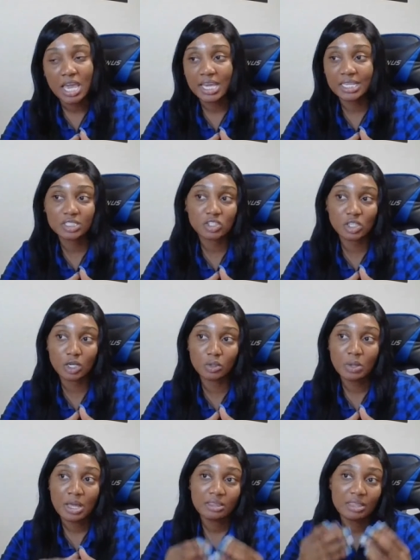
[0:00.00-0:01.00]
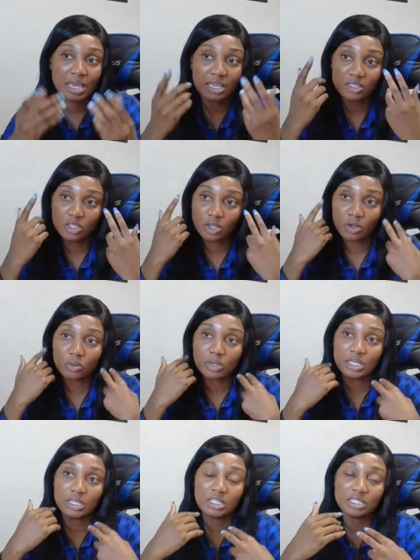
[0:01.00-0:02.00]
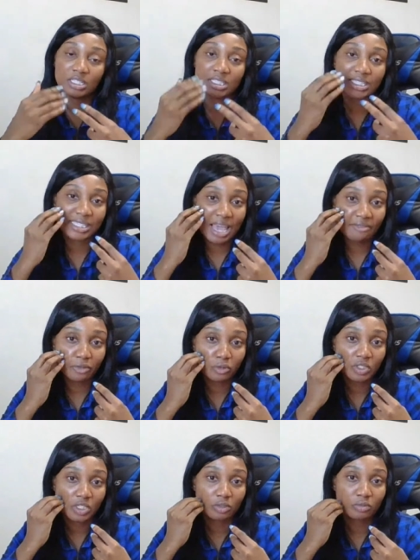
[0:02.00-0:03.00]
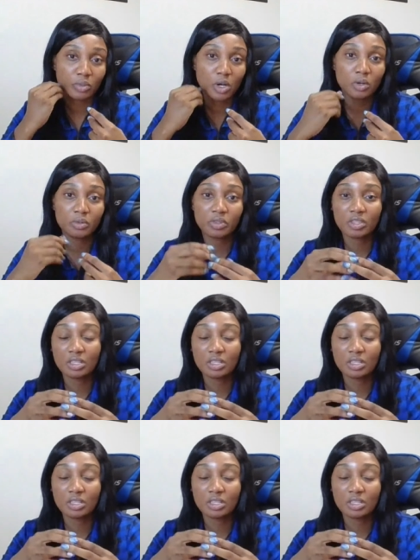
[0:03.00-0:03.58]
And so they, you know, it, it stifles their growth.